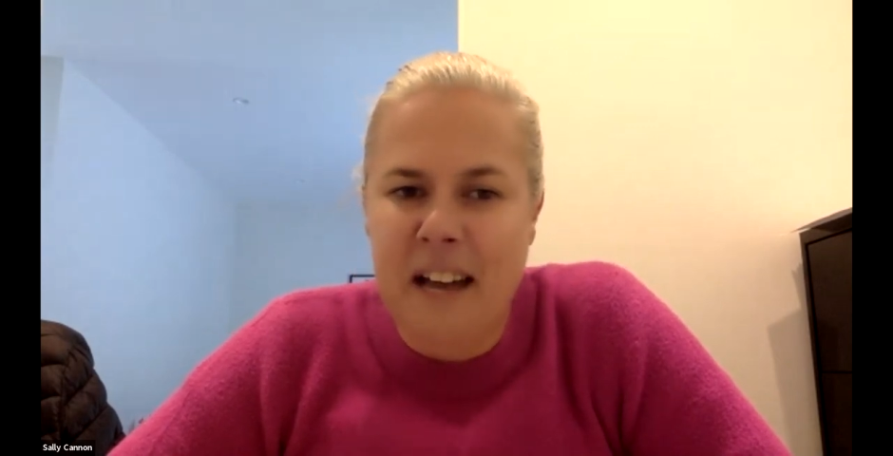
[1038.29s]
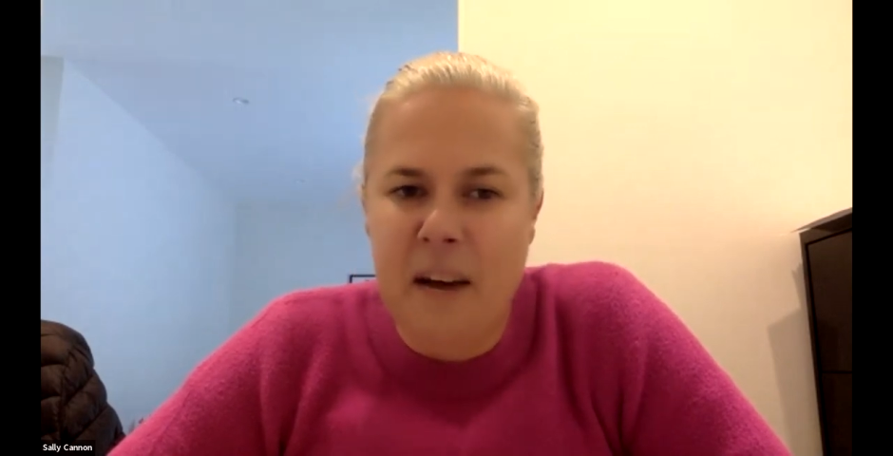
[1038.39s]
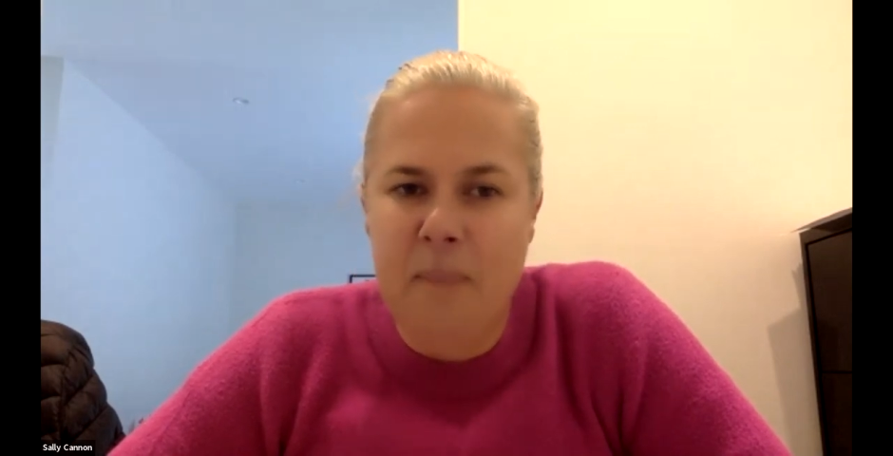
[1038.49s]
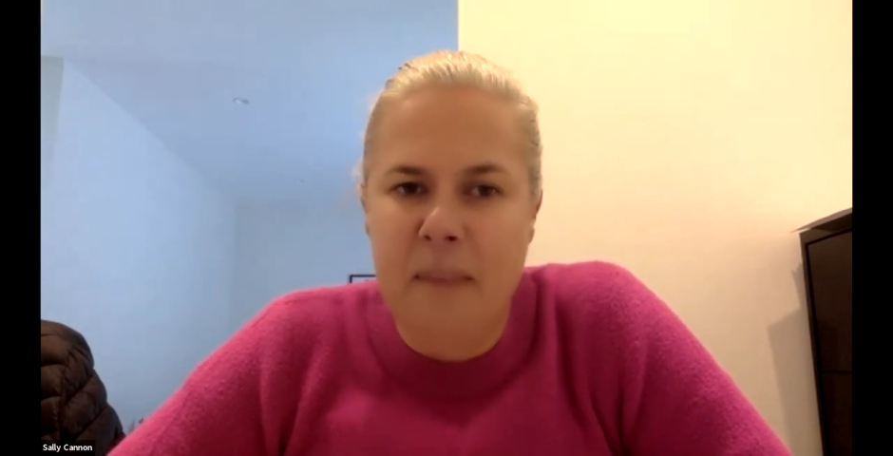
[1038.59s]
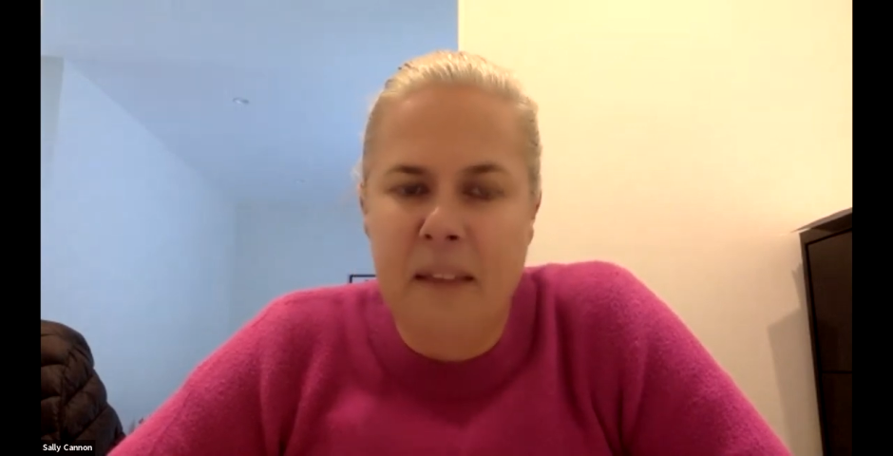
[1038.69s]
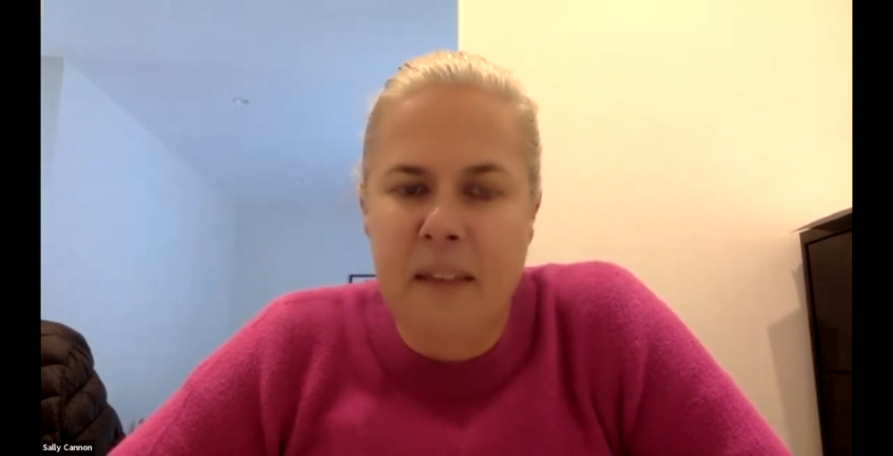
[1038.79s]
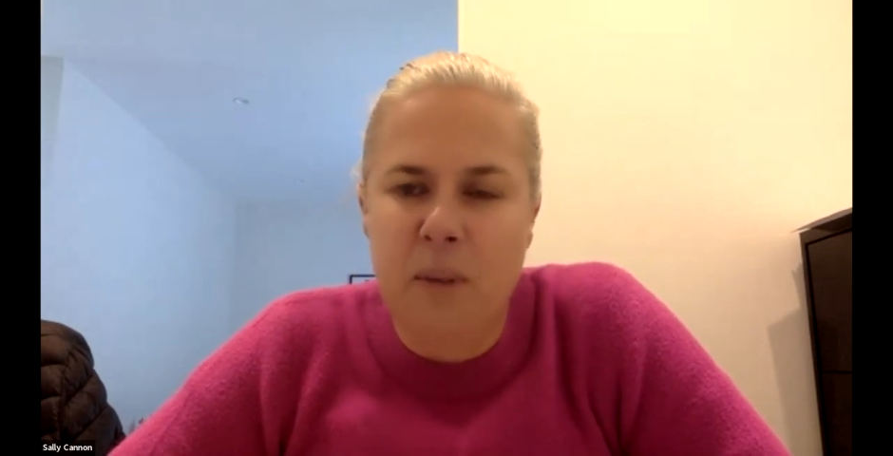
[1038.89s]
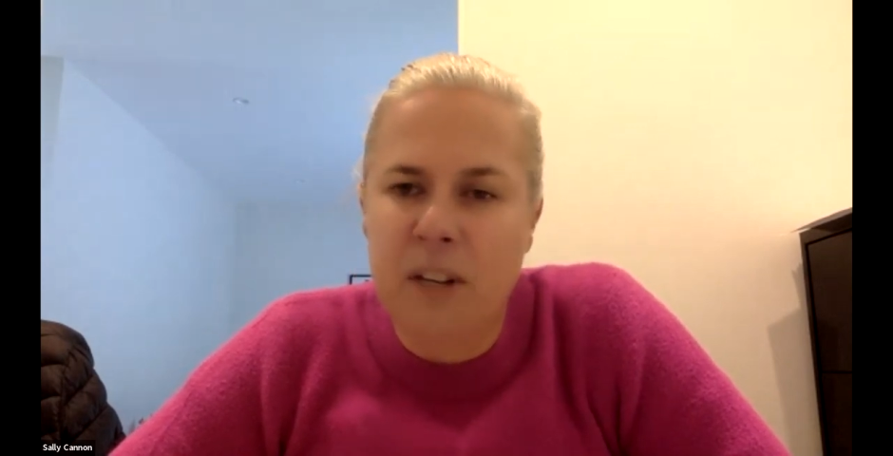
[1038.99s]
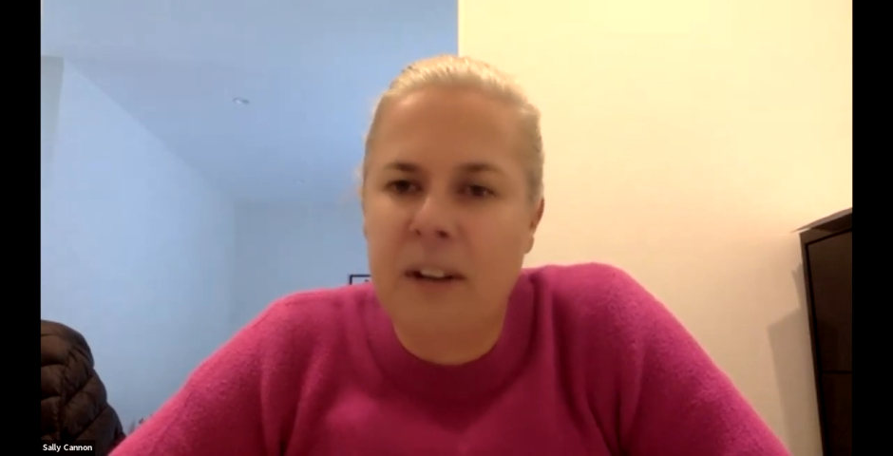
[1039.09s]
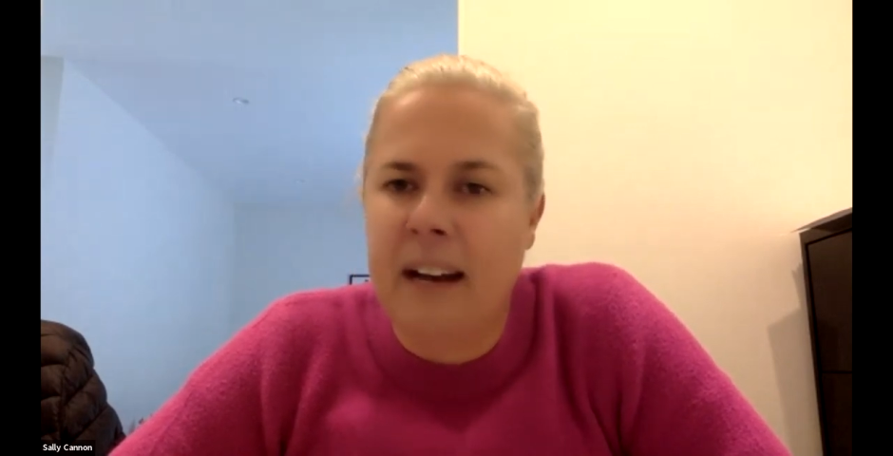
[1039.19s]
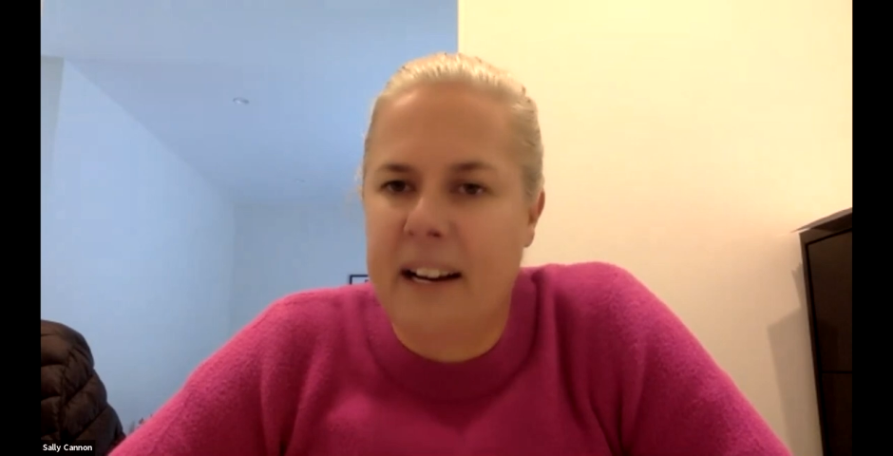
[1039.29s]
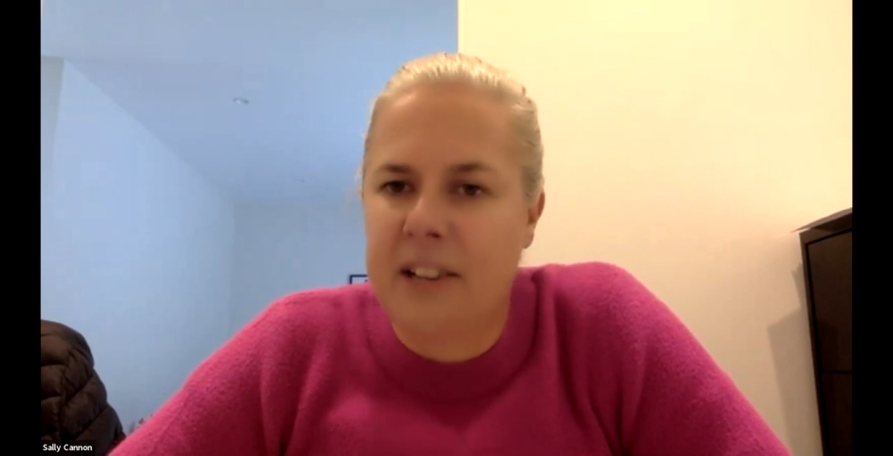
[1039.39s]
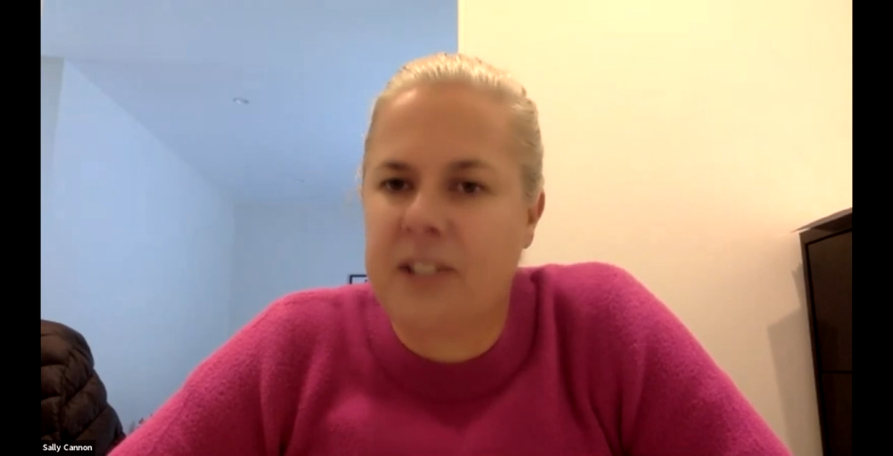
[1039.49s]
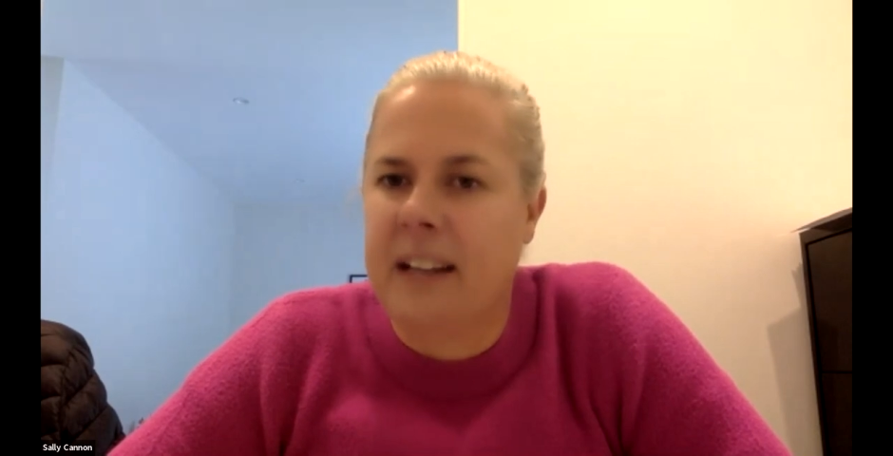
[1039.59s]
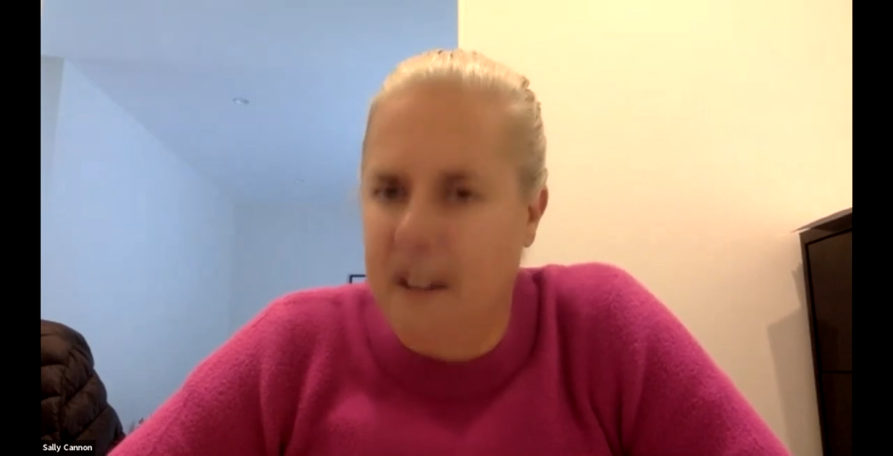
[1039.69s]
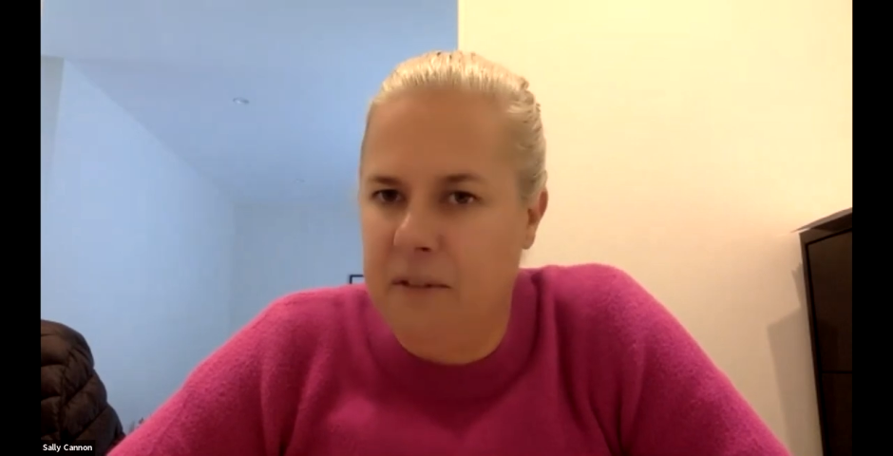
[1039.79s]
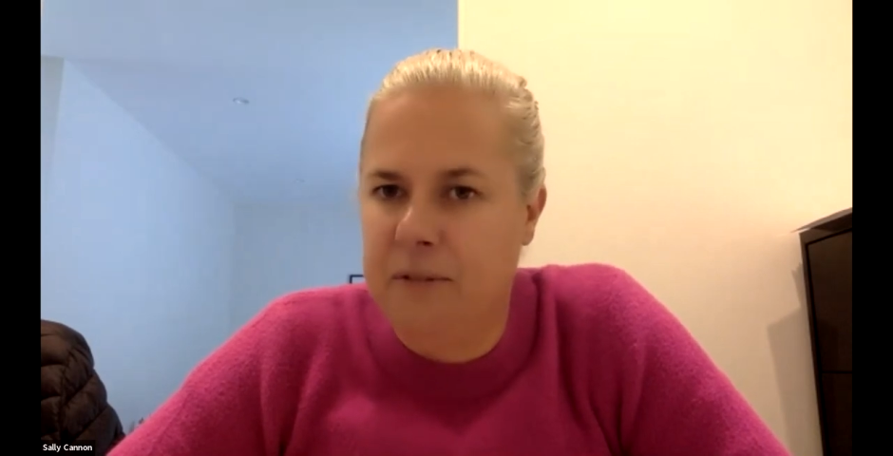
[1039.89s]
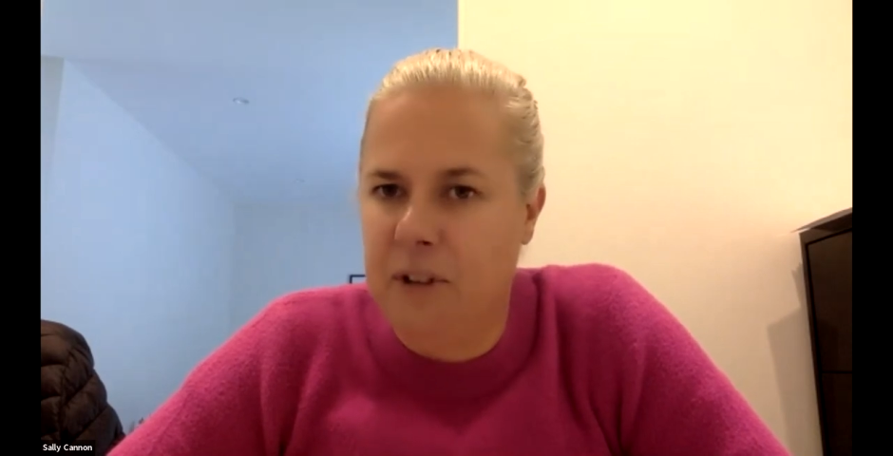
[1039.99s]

and then what you actually have